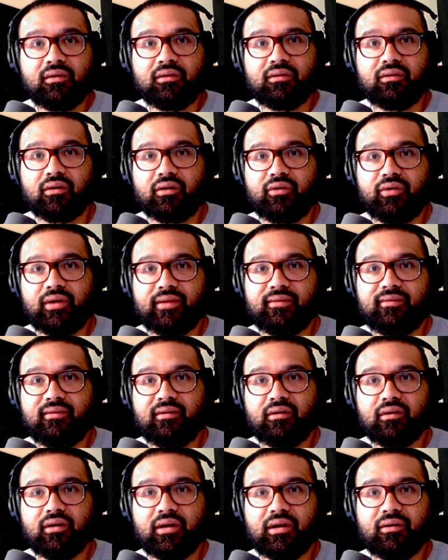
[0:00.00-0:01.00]
To create
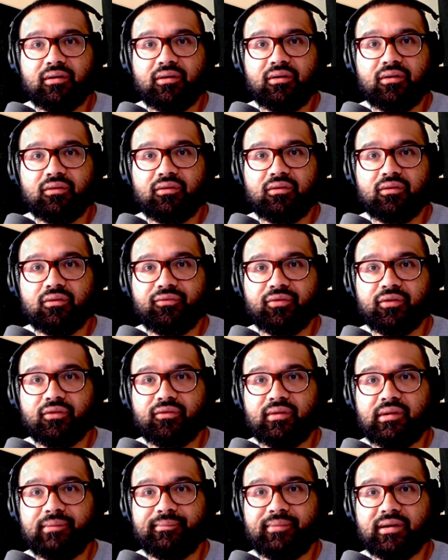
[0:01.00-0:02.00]
secret arrows, you'll
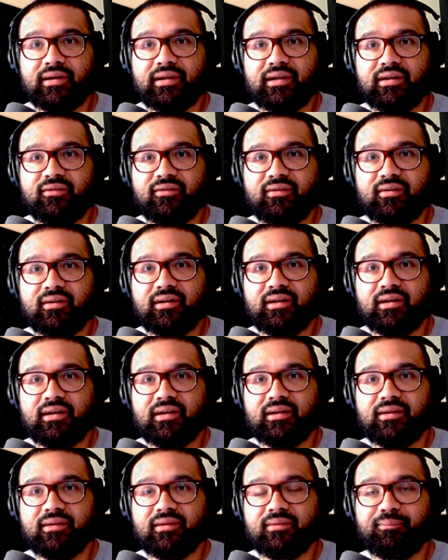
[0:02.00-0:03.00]
first need buckets
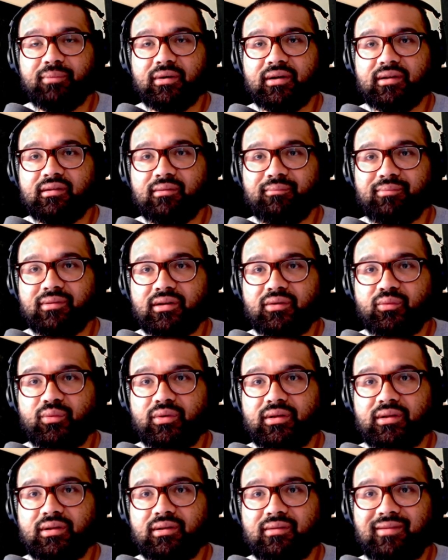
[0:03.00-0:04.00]
of
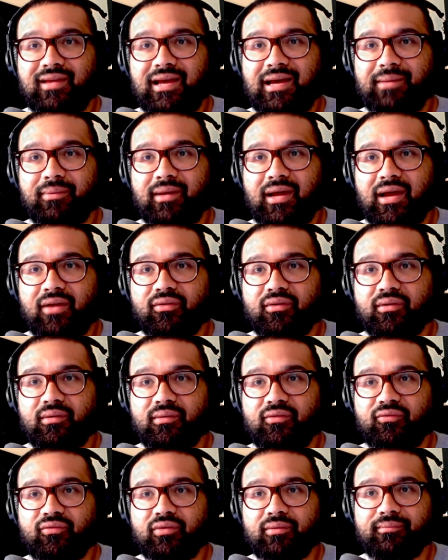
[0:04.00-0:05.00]
bloodwood sap
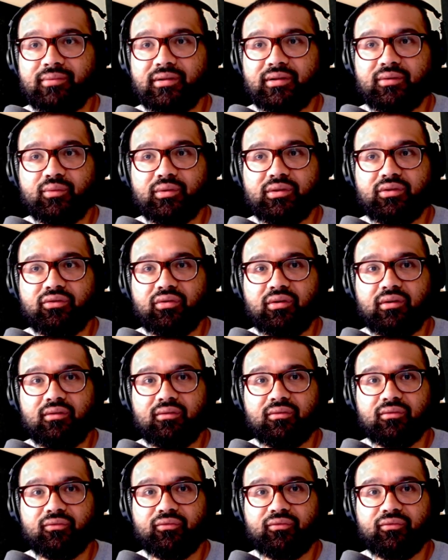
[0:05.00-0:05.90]
gathered from bloodwood trees.